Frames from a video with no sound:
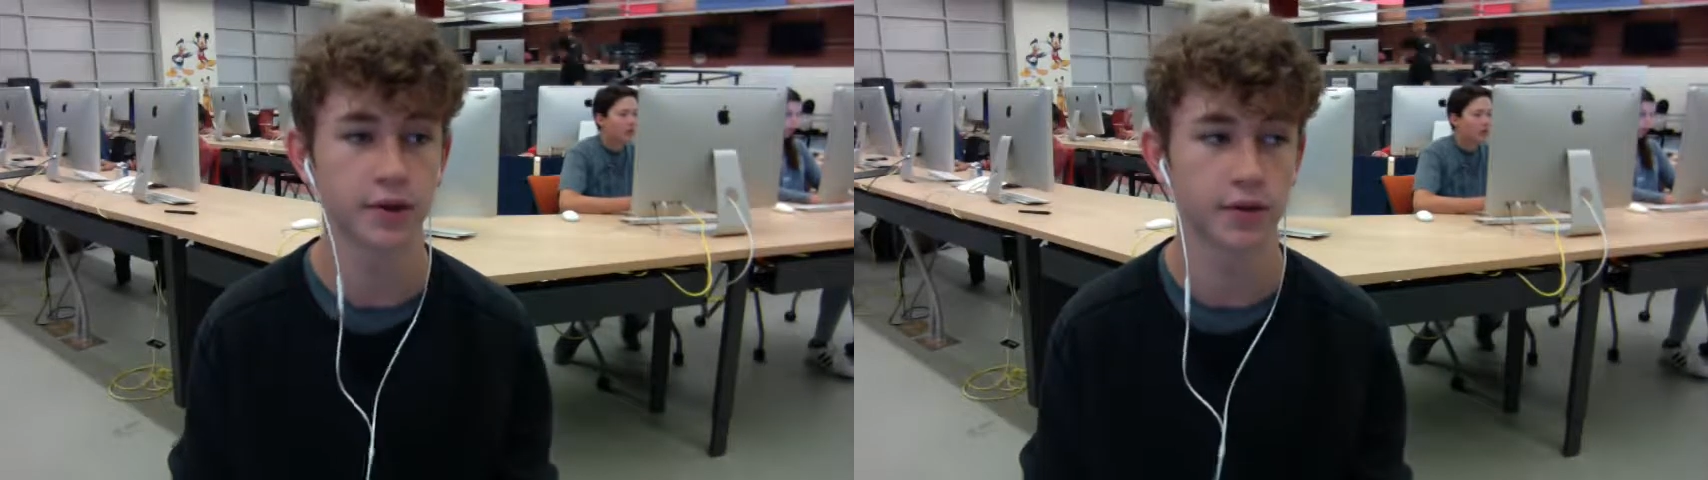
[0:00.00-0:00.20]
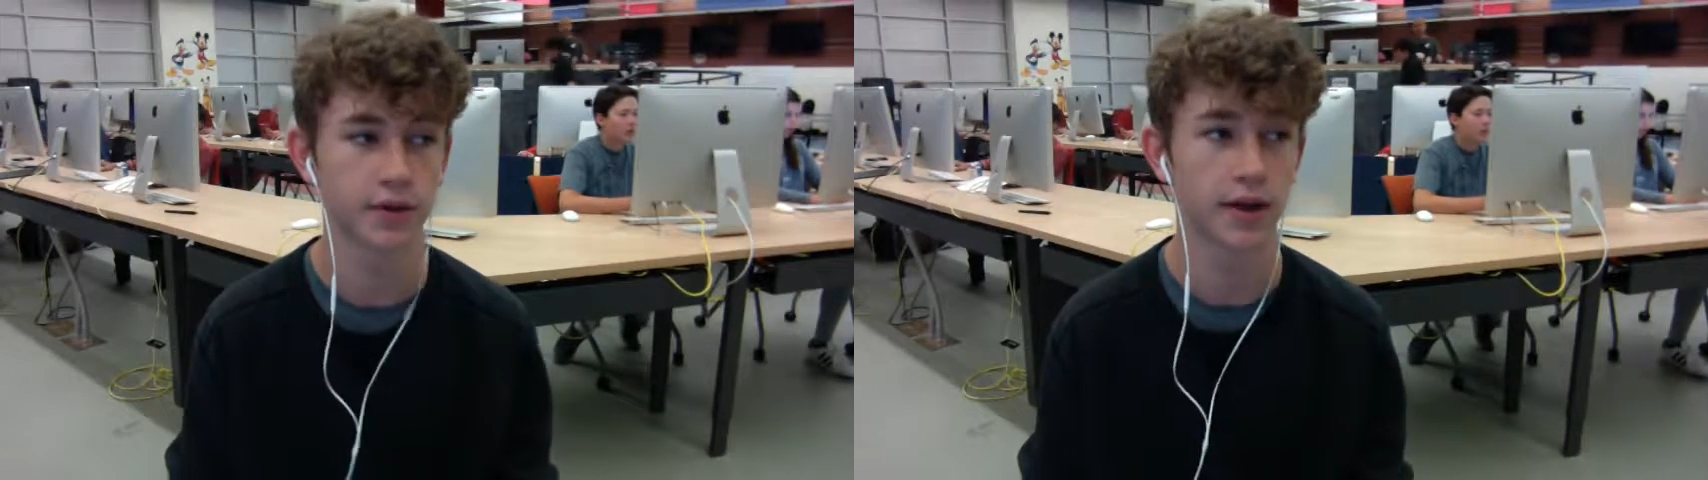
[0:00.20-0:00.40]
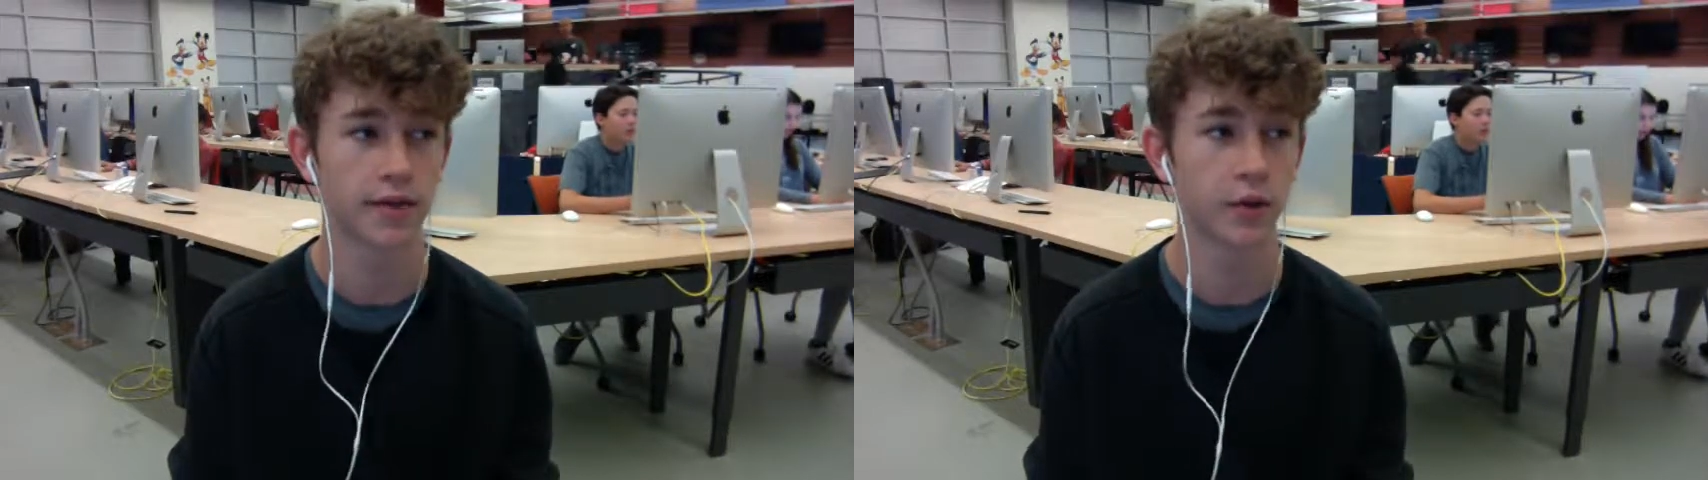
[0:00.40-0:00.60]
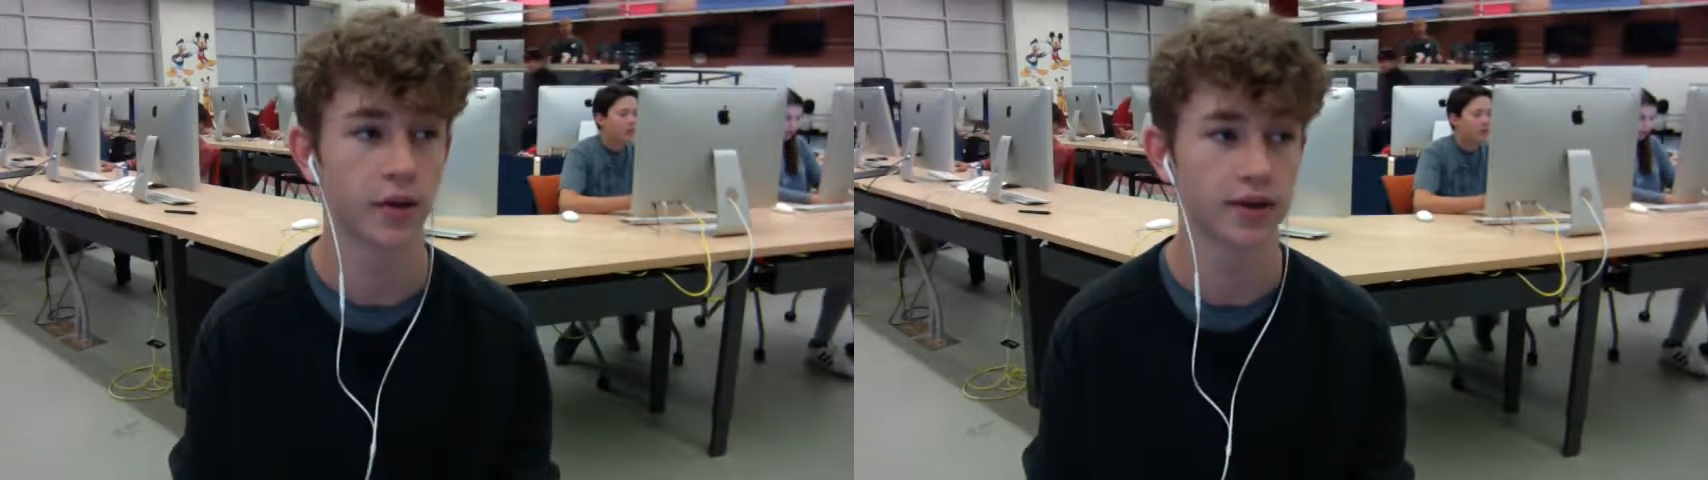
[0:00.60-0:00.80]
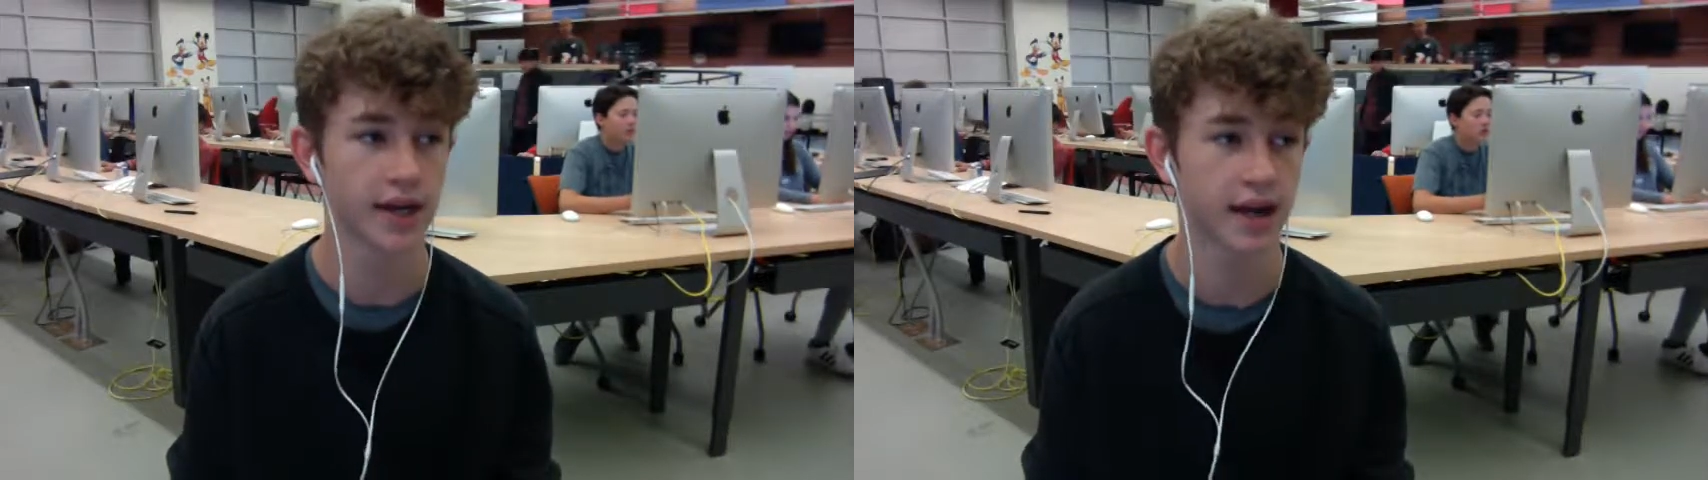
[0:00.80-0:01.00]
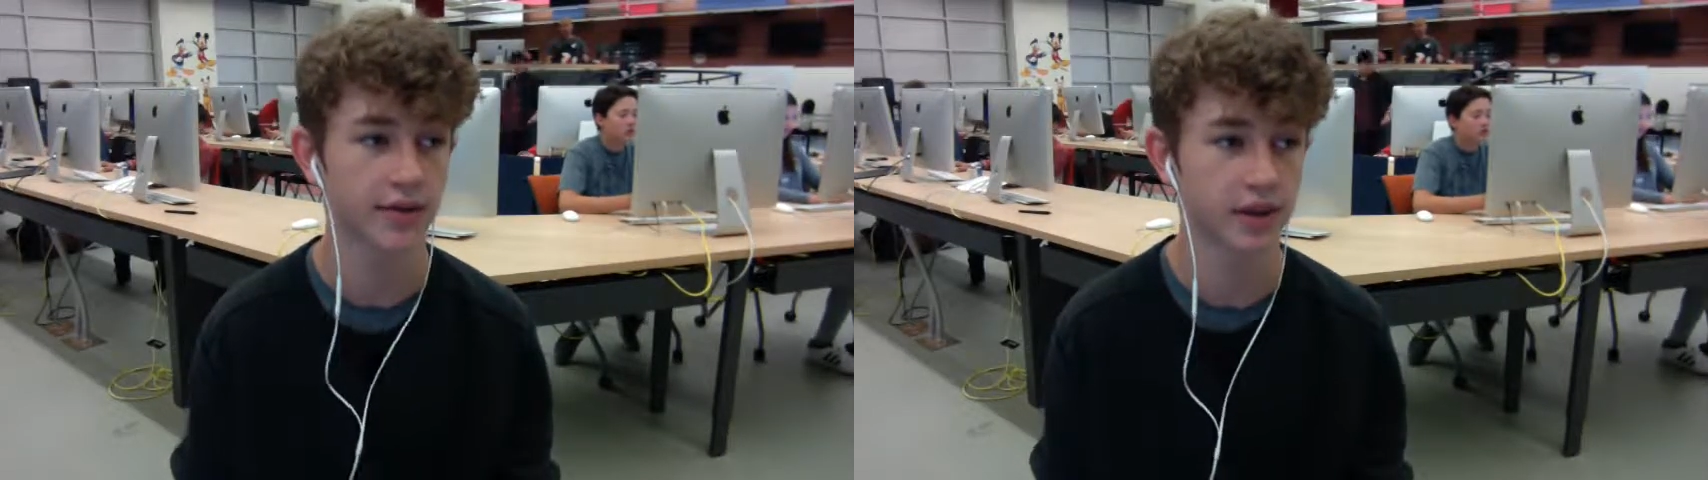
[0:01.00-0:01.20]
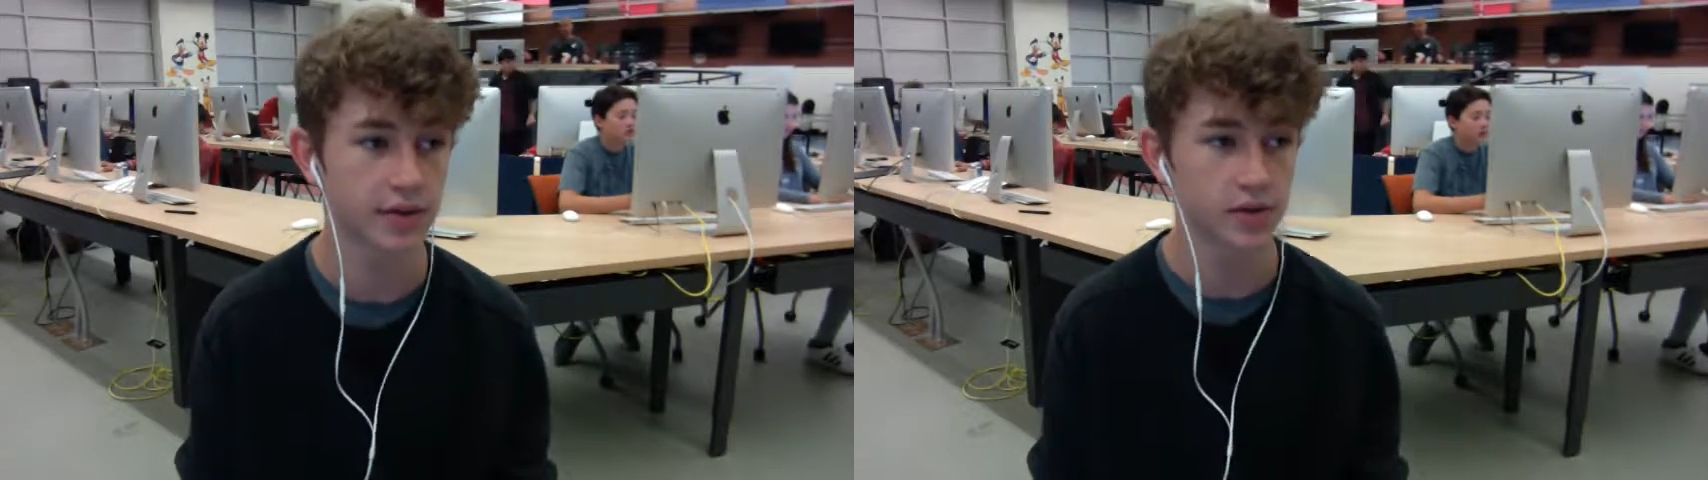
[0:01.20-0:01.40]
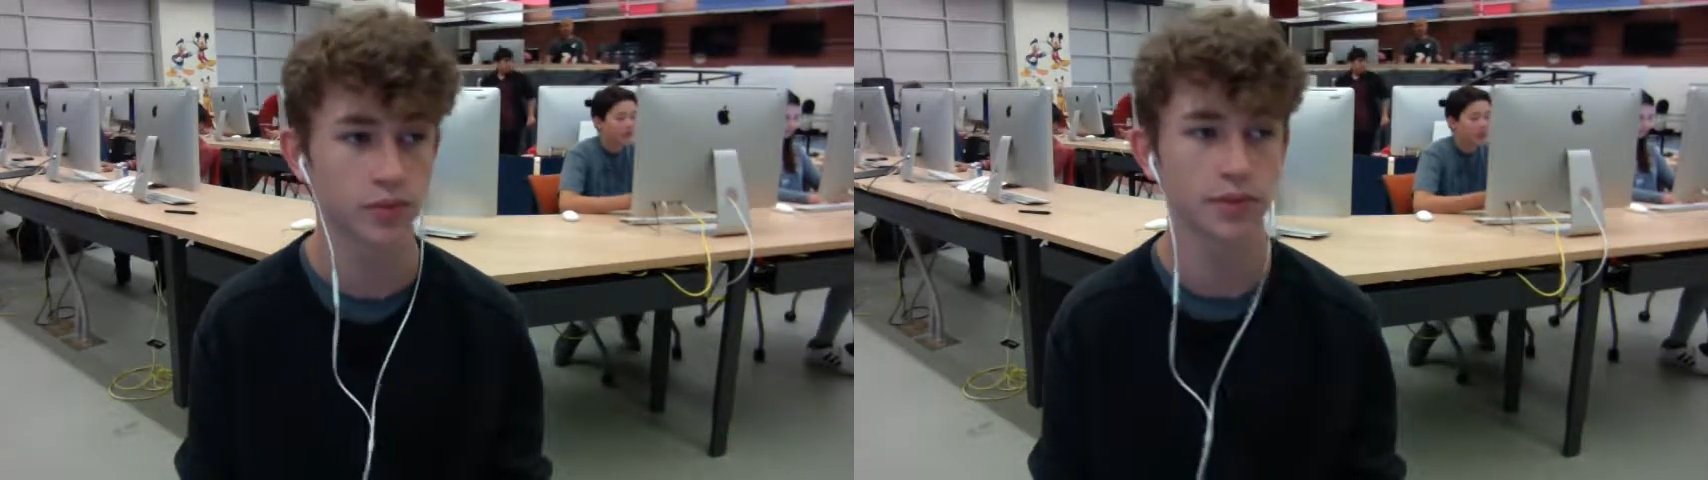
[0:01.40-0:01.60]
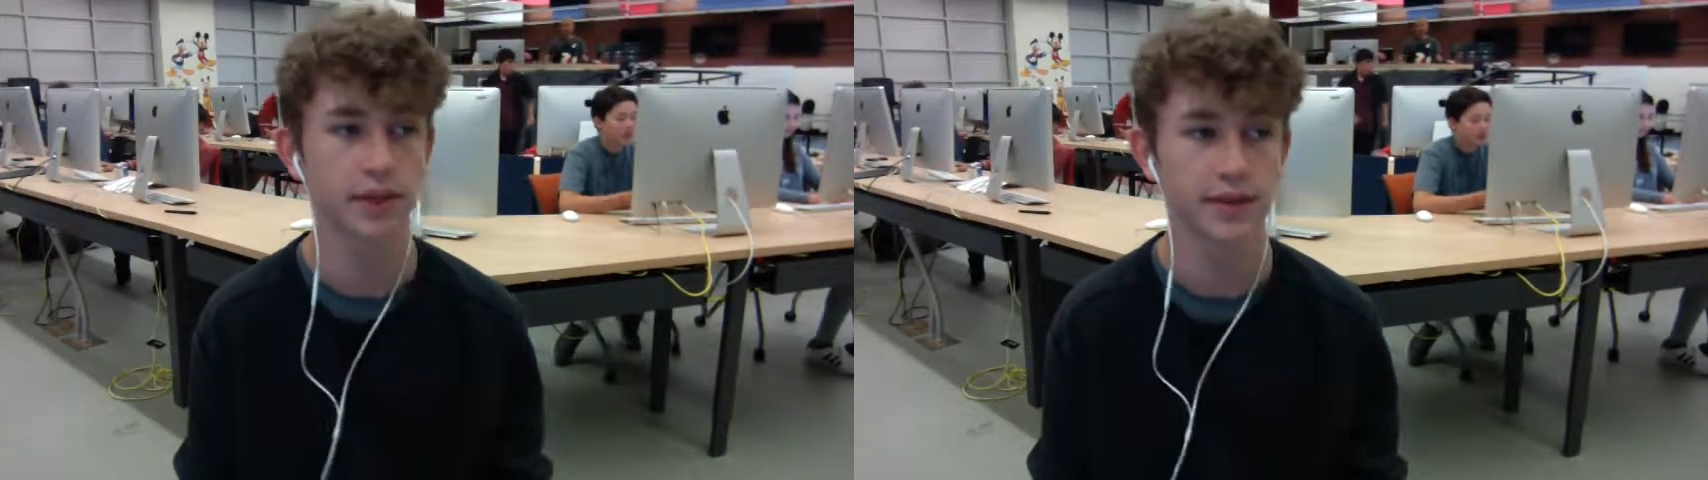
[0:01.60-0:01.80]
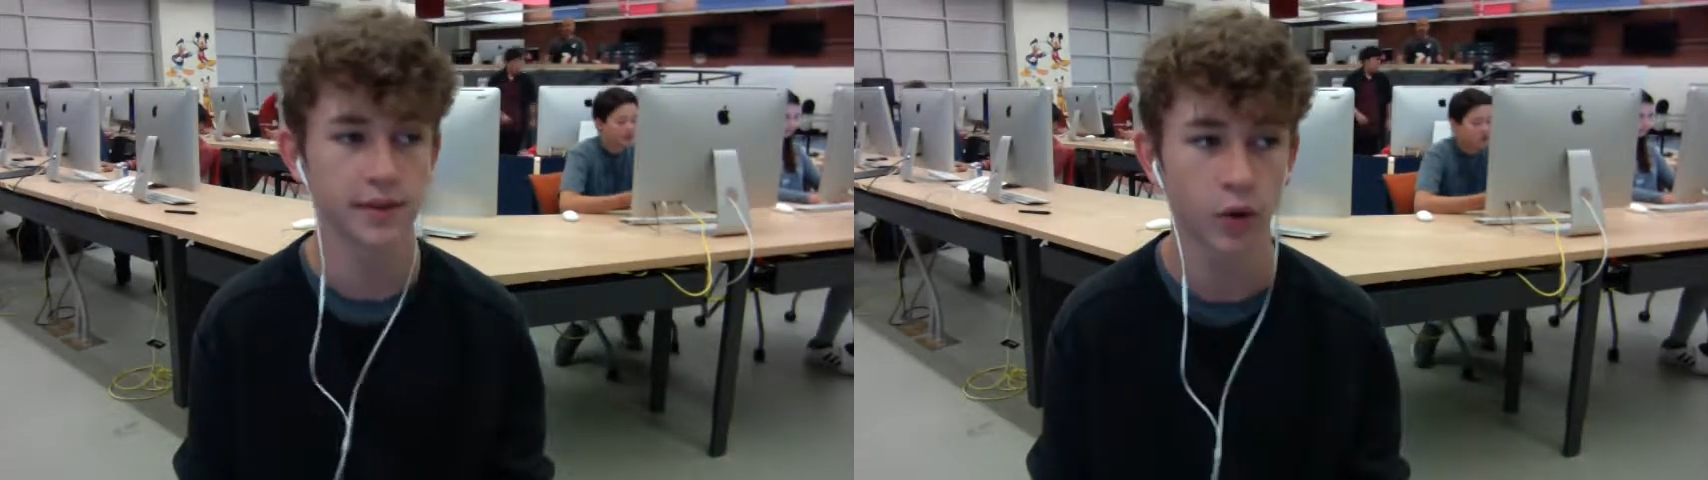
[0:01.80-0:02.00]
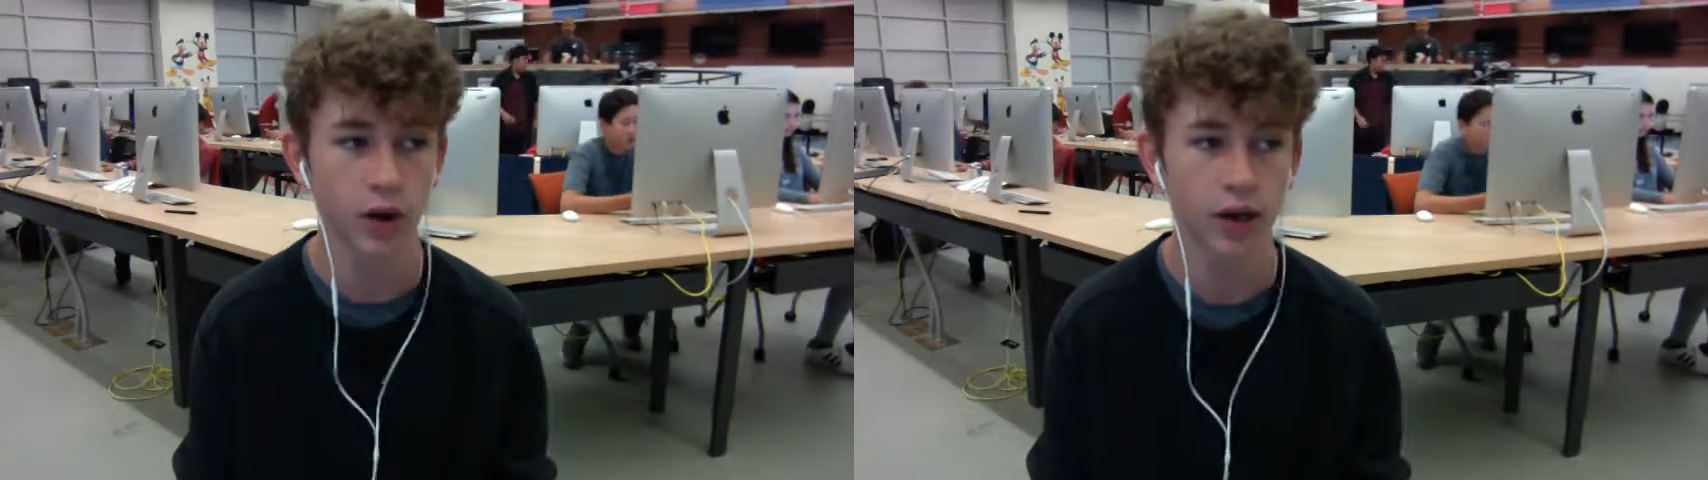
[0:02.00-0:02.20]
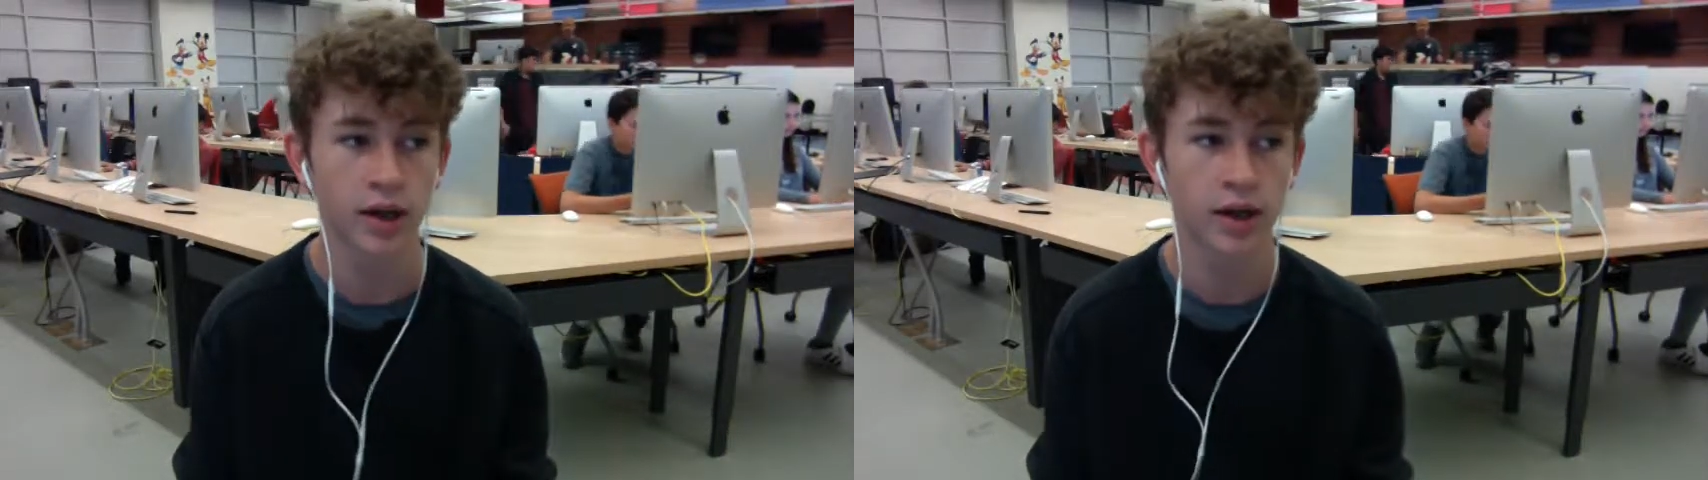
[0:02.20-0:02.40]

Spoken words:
so therefore there's kind of a consumer base for it